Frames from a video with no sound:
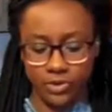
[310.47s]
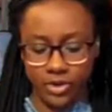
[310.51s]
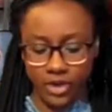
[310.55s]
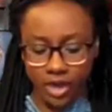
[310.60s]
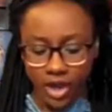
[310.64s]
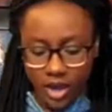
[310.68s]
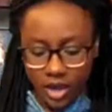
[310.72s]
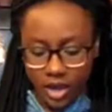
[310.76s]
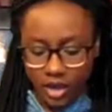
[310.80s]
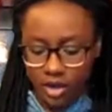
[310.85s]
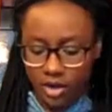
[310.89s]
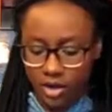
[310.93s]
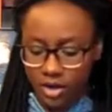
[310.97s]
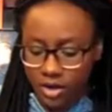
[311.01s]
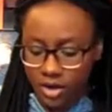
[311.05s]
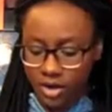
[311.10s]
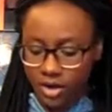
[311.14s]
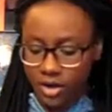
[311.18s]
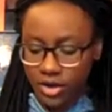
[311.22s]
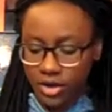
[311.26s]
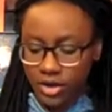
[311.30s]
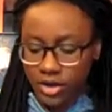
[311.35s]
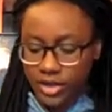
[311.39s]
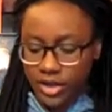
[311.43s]
Okay,
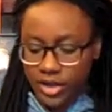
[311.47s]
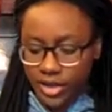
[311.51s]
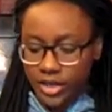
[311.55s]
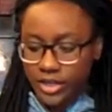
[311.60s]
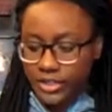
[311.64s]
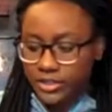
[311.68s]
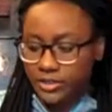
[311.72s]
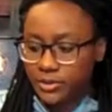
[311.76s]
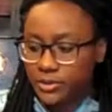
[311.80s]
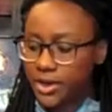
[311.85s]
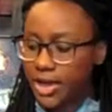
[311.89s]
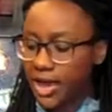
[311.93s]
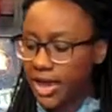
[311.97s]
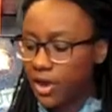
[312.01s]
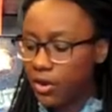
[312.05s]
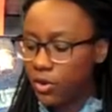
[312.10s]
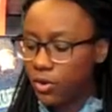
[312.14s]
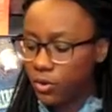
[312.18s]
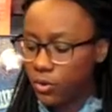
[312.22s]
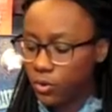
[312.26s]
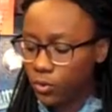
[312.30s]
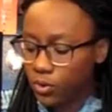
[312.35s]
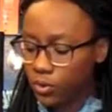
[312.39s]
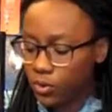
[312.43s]
so
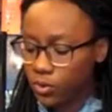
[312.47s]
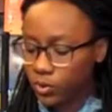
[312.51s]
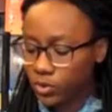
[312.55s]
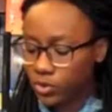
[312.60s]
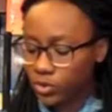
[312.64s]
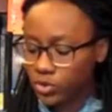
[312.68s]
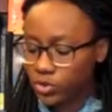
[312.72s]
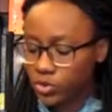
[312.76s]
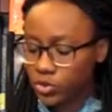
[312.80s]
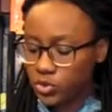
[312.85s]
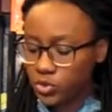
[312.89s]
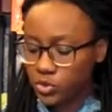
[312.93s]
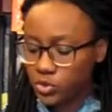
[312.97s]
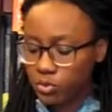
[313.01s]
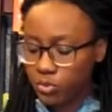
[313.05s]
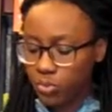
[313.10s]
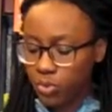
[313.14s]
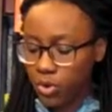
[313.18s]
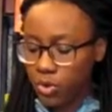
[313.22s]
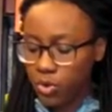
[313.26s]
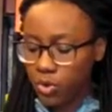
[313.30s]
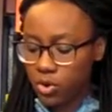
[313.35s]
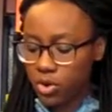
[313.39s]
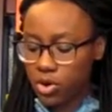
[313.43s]
now we're going to
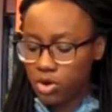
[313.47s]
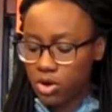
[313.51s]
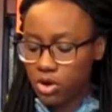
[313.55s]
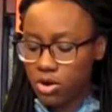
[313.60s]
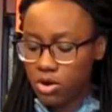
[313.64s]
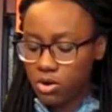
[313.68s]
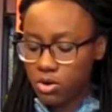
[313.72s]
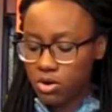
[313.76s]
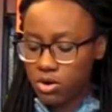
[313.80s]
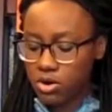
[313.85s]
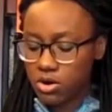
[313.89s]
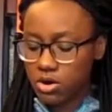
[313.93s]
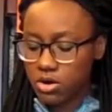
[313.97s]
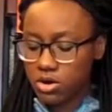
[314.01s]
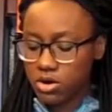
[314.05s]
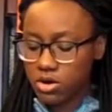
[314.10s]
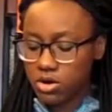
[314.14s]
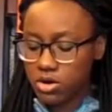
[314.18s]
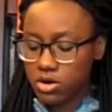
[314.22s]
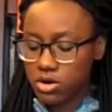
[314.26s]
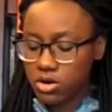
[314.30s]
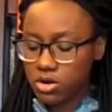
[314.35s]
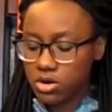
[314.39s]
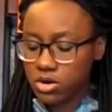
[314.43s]
pour
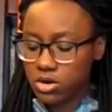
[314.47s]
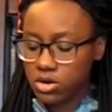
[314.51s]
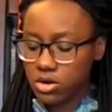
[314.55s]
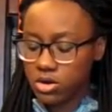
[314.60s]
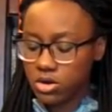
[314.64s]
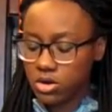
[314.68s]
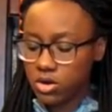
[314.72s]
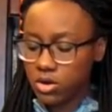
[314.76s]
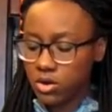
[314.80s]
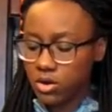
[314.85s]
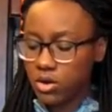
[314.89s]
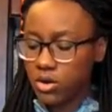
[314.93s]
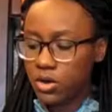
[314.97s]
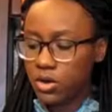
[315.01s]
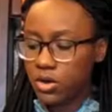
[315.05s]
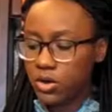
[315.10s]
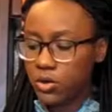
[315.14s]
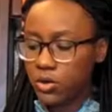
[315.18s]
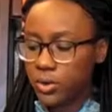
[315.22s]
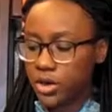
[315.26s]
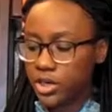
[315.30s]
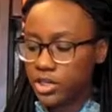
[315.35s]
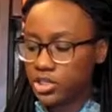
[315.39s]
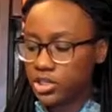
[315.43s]
our
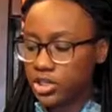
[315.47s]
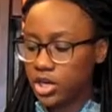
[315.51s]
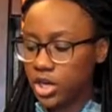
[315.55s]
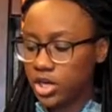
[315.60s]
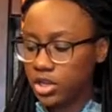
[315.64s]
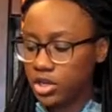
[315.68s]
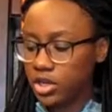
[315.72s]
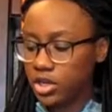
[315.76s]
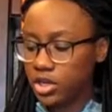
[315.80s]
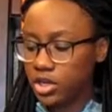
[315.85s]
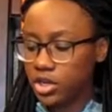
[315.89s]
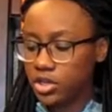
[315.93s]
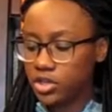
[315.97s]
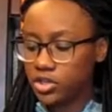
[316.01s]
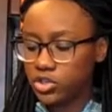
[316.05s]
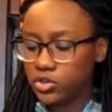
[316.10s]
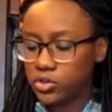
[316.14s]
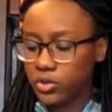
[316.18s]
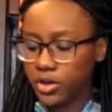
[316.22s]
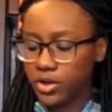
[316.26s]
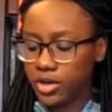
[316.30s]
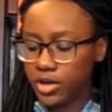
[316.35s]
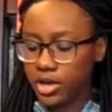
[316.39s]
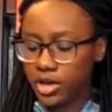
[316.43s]
white chocolate
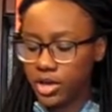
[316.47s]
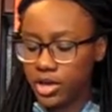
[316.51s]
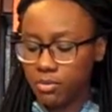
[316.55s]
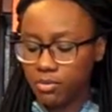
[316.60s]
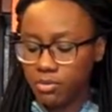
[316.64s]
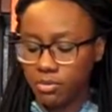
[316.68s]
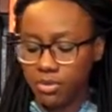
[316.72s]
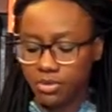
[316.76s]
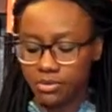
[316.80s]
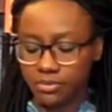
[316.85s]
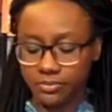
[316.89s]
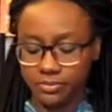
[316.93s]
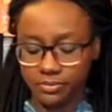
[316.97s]
into our cup.